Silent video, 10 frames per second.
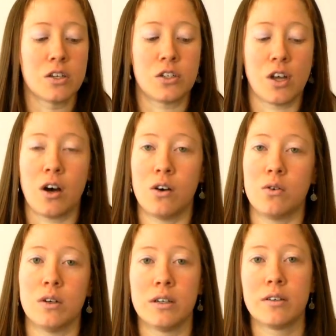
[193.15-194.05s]

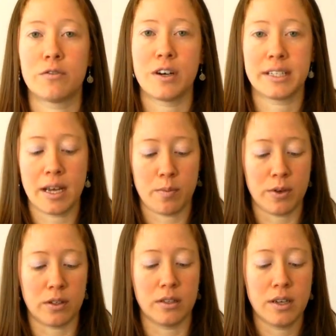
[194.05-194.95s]
So, for
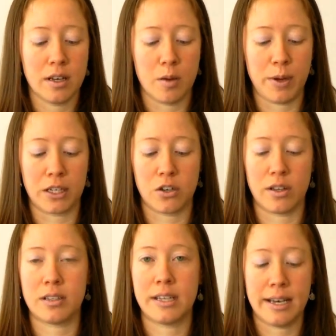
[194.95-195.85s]
example, a
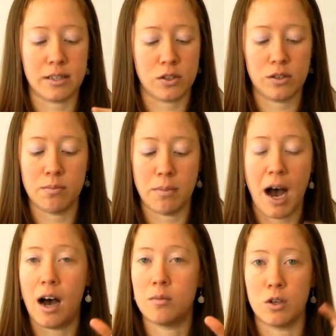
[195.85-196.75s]
picture that says,
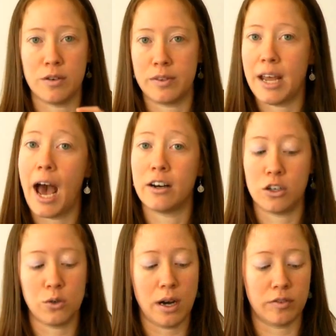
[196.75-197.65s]
mom or dad
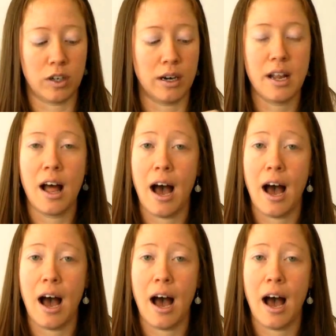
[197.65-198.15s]
or whoever,